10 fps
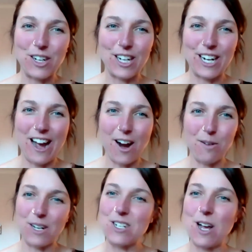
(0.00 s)

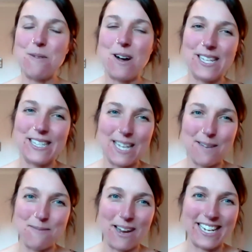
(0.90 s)
our workshop on
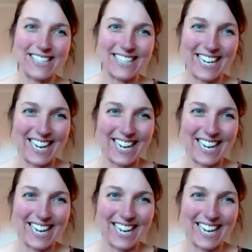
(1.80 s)
summer maintenance and